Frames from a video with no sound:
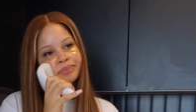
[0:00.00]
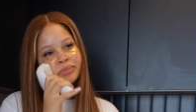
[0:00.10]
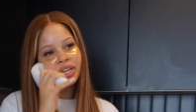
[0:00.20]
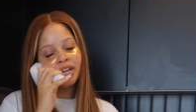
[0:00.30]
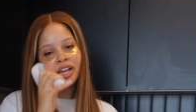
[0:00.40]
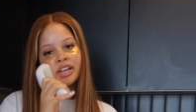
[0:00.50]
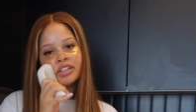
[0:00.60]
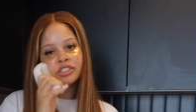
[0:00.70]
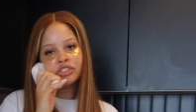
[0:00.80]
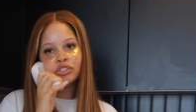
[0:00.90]
that I kind
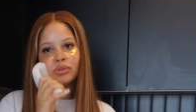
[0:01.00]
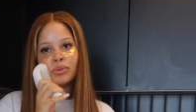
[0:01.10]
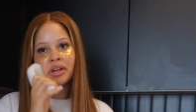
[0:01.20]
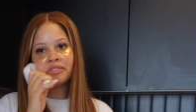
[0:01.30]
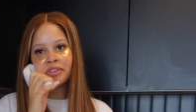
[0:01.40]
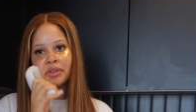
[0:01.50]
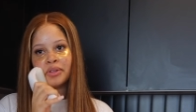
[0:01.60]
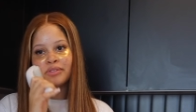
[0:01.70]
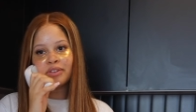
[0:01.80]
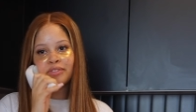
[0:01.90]
of just do what I feel.
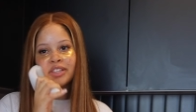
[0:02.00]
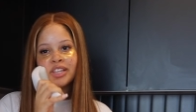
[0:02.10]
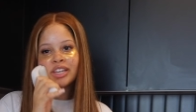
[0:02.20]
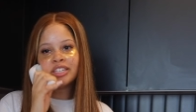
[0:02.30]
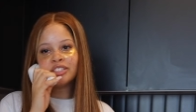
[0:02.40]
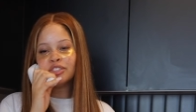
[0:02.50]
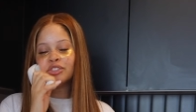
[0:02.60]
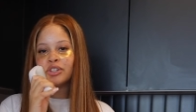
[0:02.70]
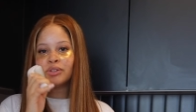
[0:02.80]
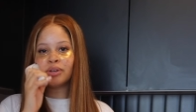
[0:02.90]
If I feel like I need to
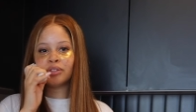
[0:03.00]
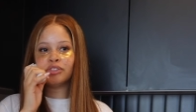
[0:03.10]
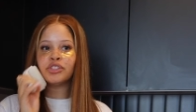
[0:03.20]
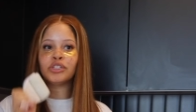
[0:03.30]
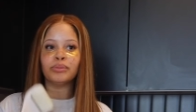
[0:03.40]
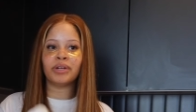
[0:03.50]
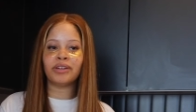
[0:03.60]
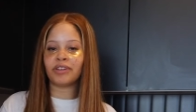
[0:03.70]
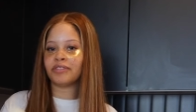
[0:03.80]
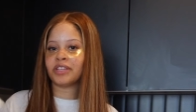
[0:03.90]
journal, I'll journal, but
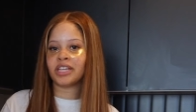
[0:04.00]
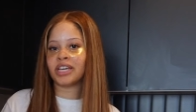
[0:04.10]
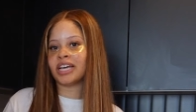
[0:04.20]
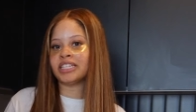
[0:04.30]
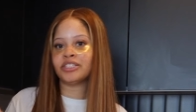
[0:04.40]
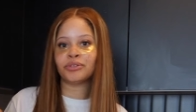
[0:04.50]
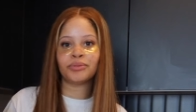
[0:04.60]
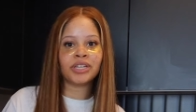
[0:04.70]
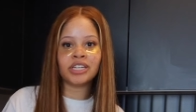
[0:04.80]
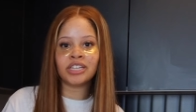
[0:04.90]
if I feel like I need to
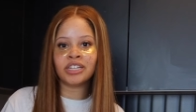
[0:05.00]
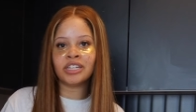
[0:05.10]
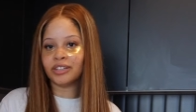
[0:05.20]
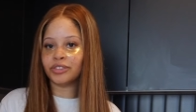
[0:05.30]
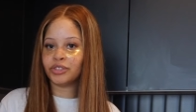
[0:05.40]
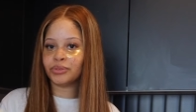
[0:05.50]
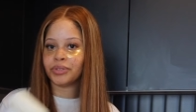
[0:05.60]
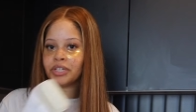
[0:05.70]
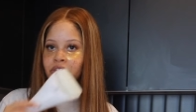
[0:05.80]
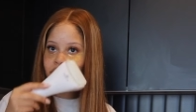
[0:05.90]
read, I'll just
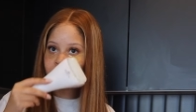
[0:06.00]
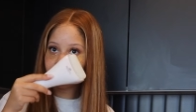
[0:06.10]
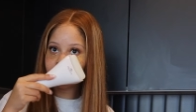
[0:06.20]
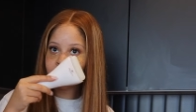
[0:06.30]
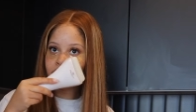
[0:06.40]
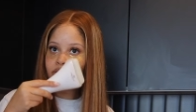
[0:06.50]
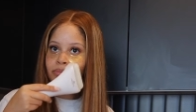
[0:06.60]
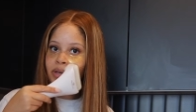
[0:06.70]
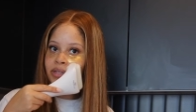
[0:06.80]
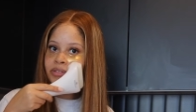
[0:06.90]
read. So it really
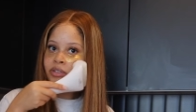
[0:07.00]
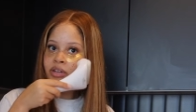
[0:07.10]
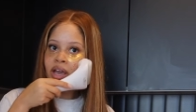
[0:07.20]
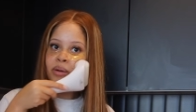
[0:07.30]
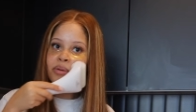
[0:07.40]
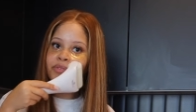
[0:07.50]
depends on how I'm